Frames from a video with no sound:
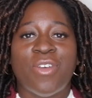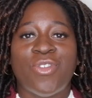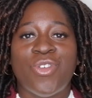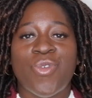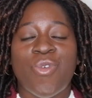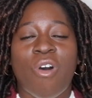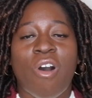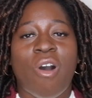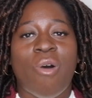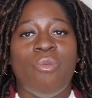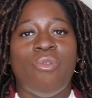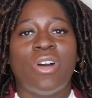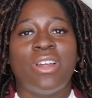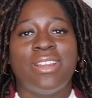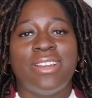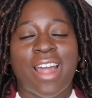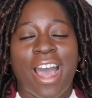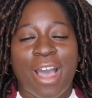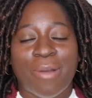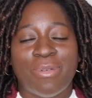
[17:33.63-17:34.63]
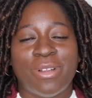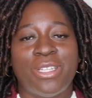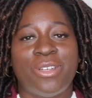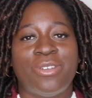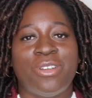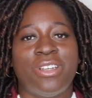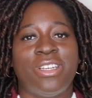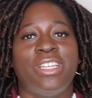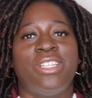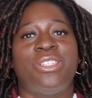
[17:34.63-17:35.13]
if you all want an
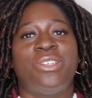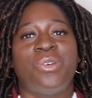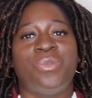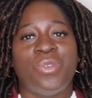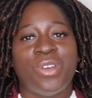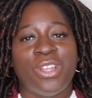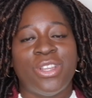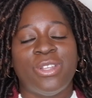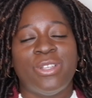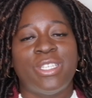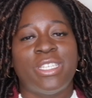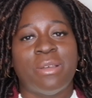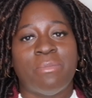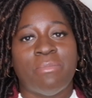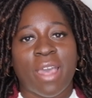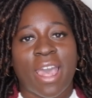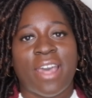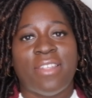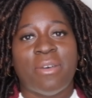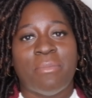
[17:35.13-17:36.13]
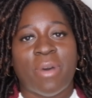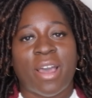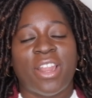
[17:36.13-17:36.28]
opportunity to win you some Bath